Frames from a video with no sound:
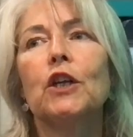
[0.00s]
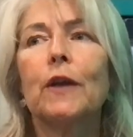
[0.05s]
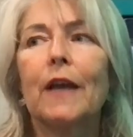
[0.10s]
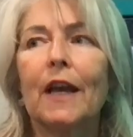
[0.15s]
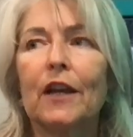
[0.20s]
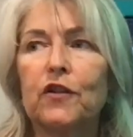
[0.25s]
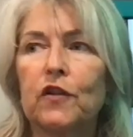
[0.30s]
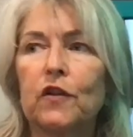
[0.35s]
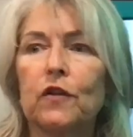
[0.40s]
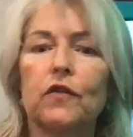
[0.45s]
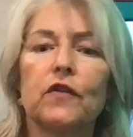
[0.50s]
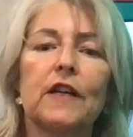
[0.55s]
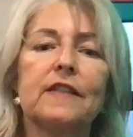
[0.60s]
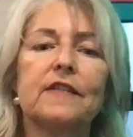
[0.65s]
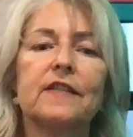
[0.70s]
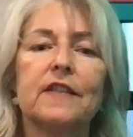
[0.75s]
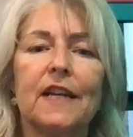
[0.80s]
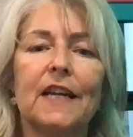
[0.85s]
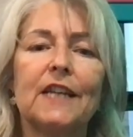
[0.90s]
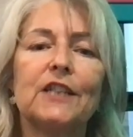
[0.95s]
get to your
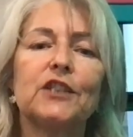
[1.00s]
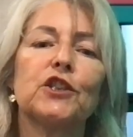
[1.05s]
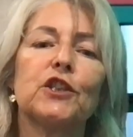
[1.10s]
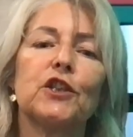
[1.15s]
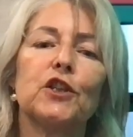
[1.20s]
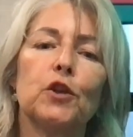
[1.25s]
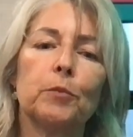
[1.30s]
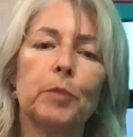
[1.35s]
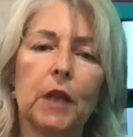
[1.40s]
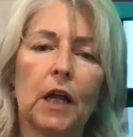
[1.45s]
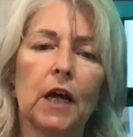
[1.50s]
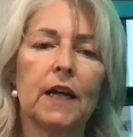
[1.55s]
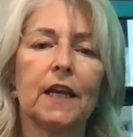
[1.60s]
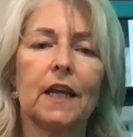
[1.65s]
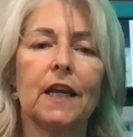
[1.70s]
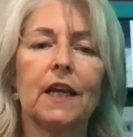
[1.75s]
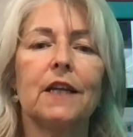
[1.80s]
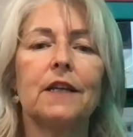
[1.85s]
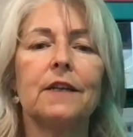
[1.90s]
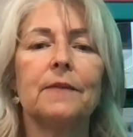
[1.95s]
destination, you plug
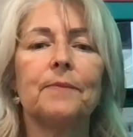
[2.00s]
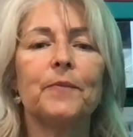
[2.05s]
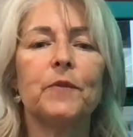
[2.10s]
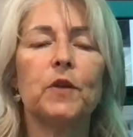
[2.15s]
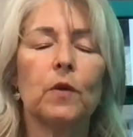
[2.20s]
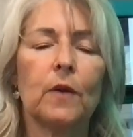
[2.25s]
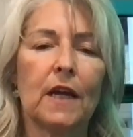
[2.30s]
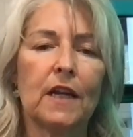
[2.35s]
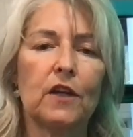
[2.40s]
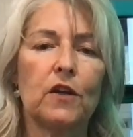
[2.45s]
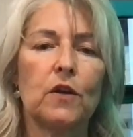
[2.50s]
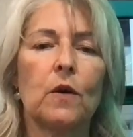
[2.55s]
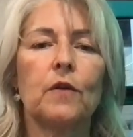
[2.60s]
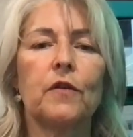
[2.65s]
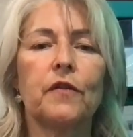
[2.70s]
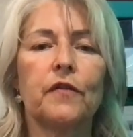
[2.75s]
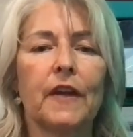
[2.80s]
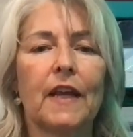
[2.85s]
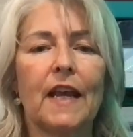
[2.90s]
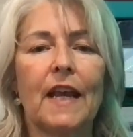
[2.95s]
in, you get a
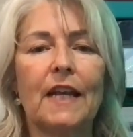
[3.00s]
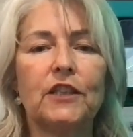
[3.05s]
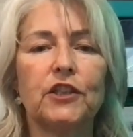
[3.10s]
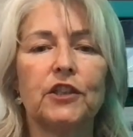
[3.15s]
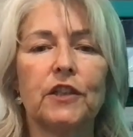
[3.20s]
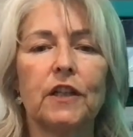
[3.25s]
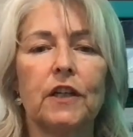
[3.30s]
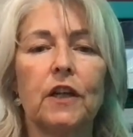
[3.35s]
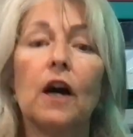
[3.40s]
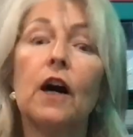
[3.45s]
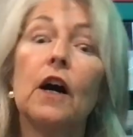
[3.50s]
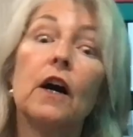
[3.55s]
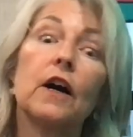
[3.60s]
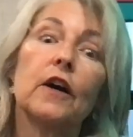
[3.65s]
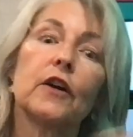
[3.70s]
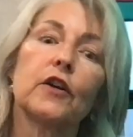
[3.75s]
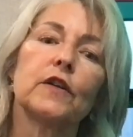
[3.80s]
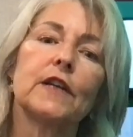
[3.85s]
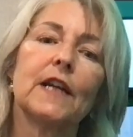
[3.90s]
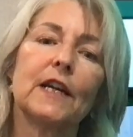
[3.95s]
notification. Oh,
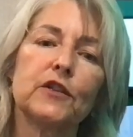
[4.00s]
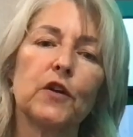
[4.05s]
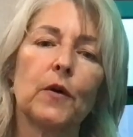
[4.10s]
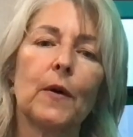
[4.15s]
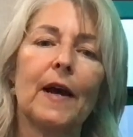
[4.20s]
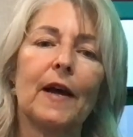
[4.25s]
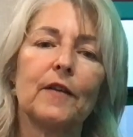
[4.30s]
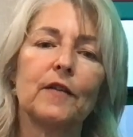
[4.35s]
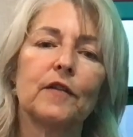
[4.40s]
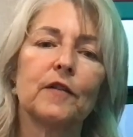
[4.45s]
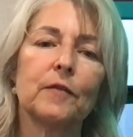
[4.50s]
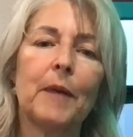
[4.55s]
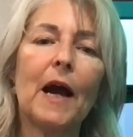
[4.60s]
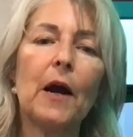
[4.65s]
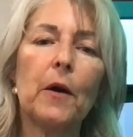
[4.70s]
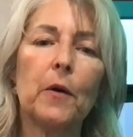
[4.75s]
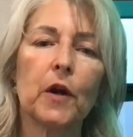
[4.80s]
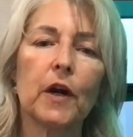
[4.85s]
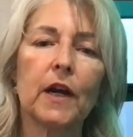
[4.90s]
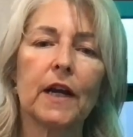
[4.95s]
your Necto has
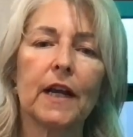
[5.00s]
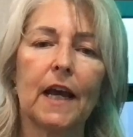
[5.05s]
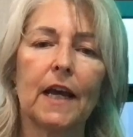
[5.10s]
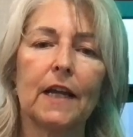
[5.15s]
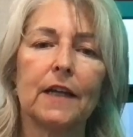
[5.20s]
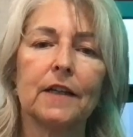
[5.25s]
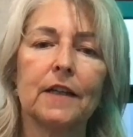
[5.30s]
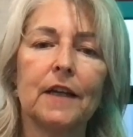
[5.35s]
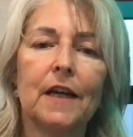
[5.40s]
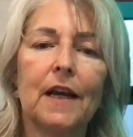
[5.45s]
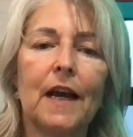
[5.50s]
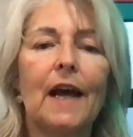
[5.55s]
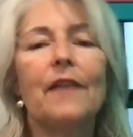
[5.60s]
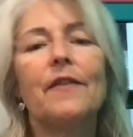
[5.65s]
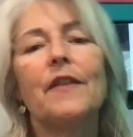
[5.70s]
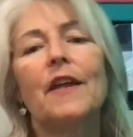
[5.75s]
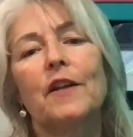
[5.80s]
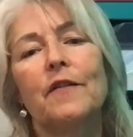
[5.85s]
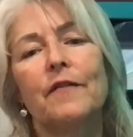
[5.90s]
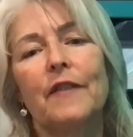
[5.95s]
power again. And
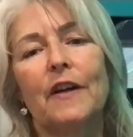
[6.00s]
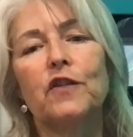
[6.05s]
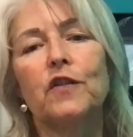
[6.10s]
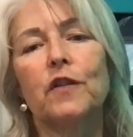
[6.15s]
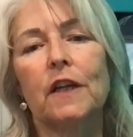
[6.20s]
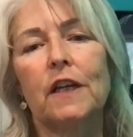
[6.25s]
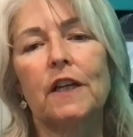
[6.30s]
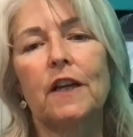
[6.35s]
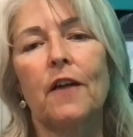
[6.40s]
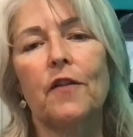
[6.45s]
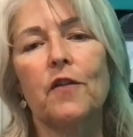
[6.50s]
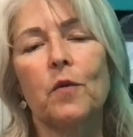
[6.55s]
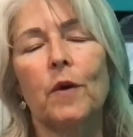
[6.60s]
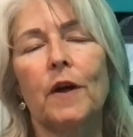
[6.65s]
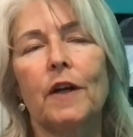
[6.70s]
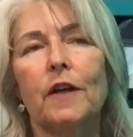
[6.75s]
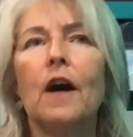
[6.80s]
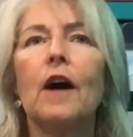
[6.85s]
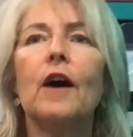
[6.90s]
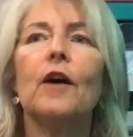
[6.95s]
then eventually another
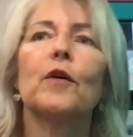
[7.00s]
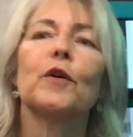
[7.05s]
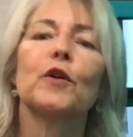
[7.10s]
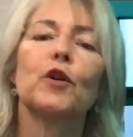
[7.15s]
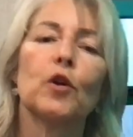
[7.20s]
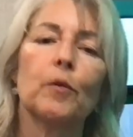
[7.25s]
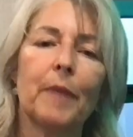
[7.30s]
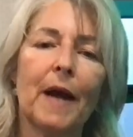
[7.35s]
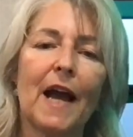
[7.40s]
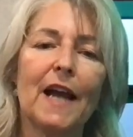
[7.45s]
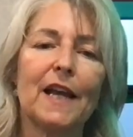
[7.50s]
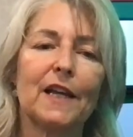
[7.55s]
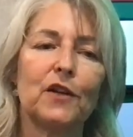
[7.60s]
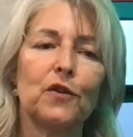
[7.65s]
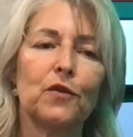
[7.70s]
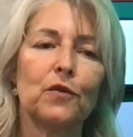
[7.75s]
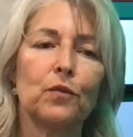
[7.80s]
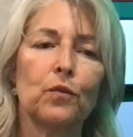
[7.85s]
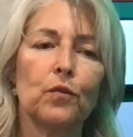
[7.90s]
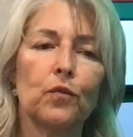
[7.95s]
one. Oh, you're back
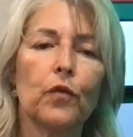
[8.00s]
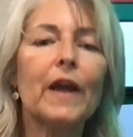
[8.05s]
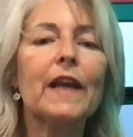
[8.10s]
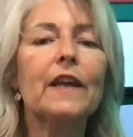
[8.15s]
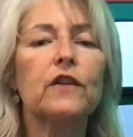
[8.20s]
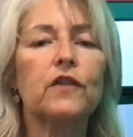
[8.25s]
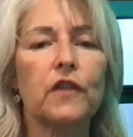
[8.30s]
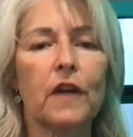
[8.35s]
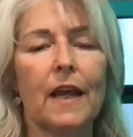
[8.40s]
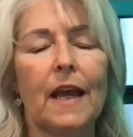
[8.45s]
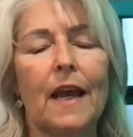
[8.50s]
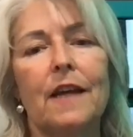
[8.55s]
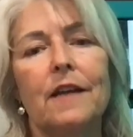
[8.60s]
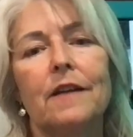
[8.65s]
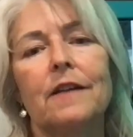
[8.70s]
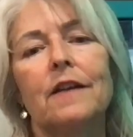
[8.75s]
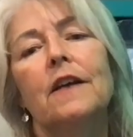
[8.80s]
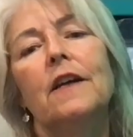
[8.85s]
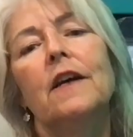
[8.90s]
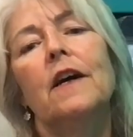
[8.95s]
in range
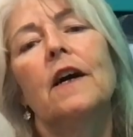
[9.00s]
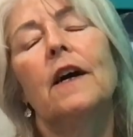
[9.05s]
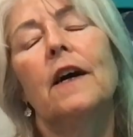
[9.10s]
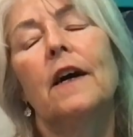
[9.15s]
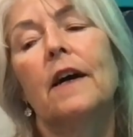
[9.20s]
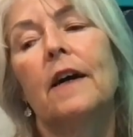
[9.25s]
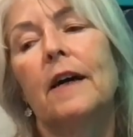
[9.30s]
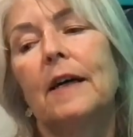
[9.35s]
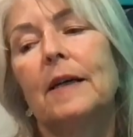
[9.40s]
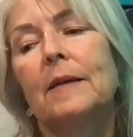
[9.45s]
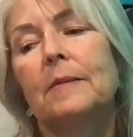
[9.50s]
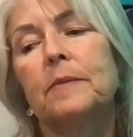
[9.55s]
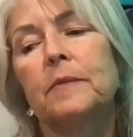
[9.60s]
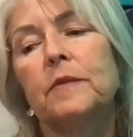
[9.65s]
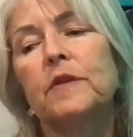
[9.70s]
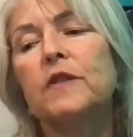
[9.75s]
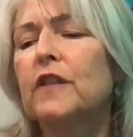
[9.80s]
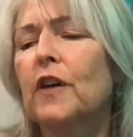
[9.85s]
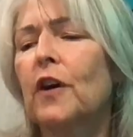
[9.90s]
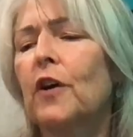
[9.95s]
again.
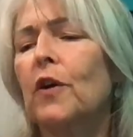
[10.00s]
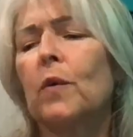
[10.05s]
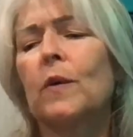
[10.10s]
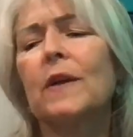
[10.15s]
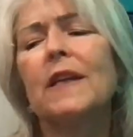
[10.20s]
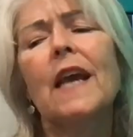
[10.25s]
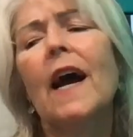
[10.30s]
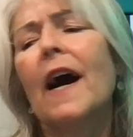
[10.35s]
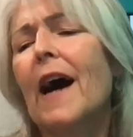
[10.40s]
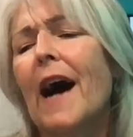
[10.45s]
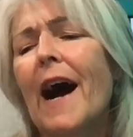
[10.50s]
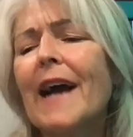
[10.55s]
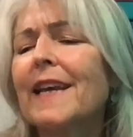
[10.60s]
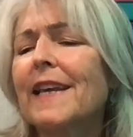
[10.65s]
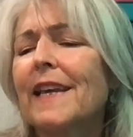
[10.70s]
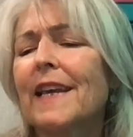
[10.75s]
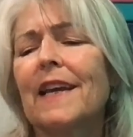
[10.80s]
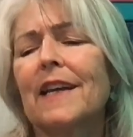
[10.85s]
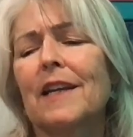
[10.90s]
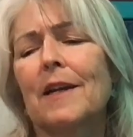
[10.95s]
So yeah, I
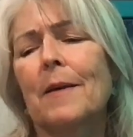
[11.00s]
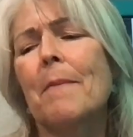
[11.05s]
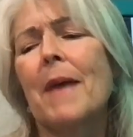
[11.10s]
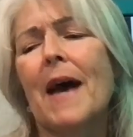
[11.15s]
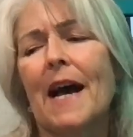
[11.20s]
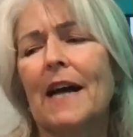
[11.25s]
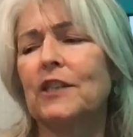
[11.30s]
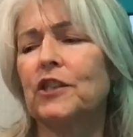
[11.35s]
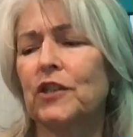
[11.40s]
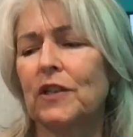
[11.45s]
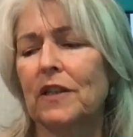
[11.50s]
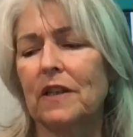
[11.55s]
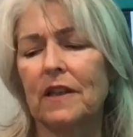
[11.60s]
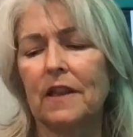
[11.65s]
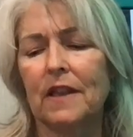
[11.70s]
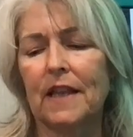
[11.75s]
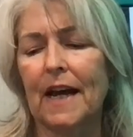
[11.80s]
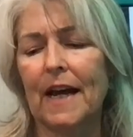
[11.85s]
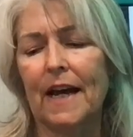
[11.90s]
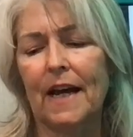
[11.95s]
can't imagine
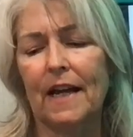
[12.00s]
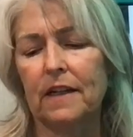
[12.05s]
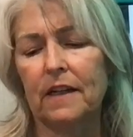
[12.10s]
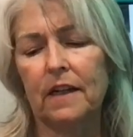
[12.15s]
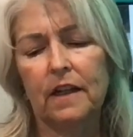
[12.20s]
that,